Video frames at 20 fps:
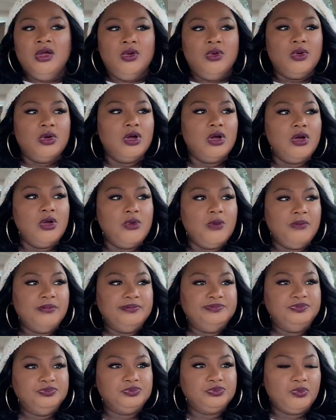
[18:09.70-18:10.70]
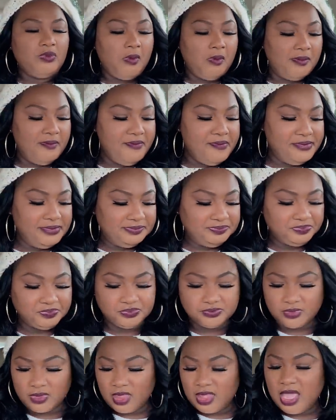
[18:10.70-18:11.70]
Woo!
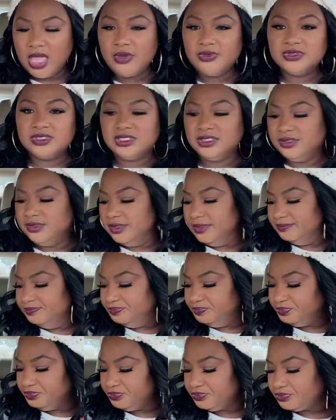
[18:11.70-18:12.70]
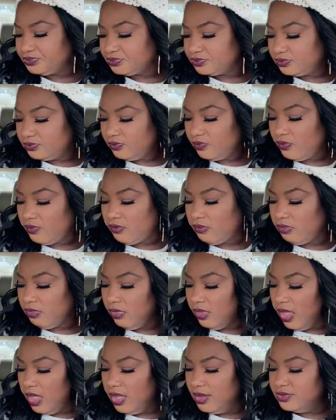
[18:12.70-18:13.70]
That was good.
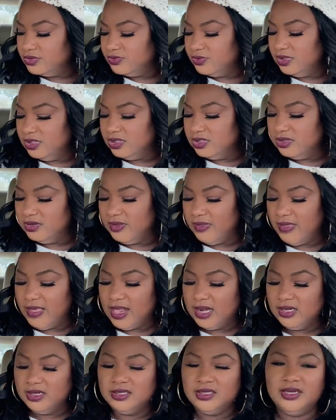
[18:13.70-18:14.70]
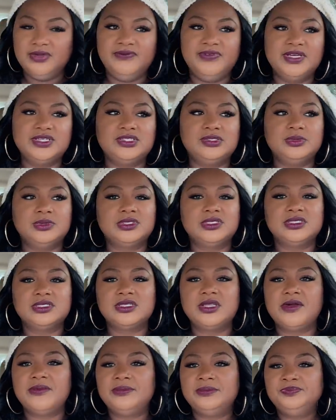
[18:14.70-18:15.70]
That was really good. I love their vegetables and
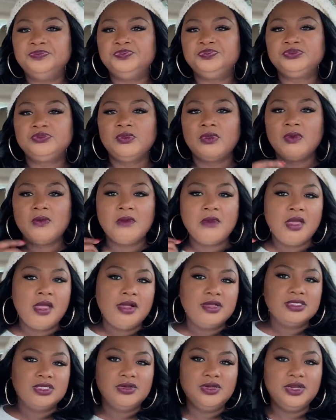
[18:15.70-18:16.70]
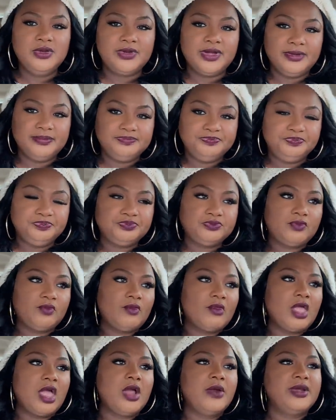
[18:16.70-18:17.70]
stuff. So anyway...
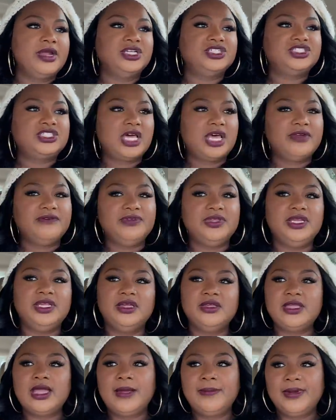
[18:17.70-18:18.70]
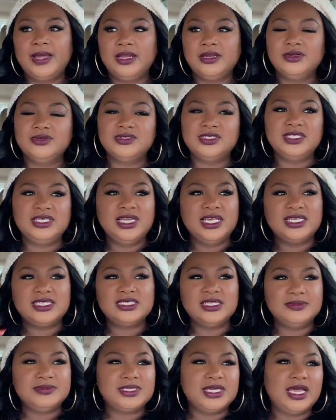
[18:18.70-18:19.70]
I already shot a video. Y'all probably gonna see that
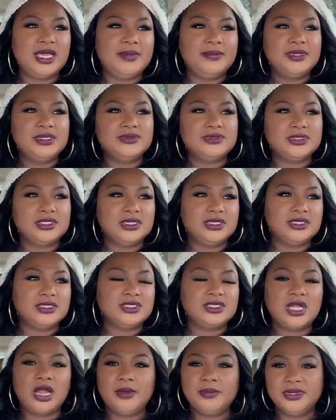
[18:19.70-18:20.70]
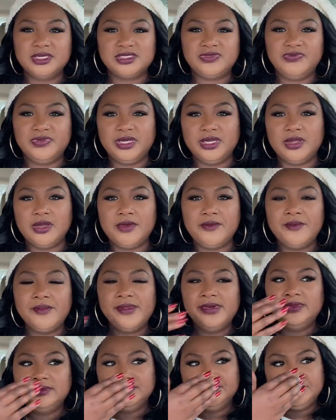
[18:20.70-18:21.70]
sometime. It was a Starbucks video.
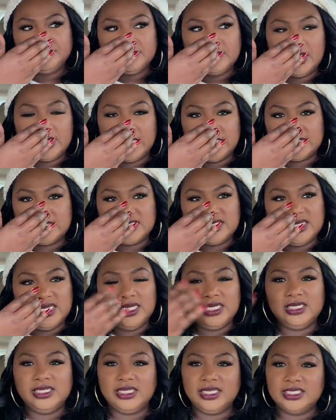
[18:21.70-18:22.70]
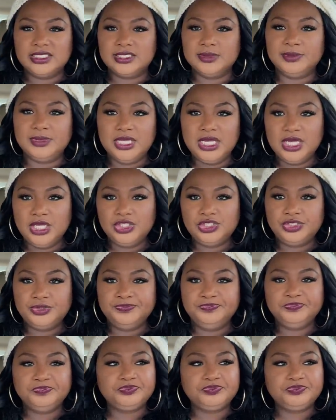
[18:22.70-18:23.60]
And I just needed to get some lunch.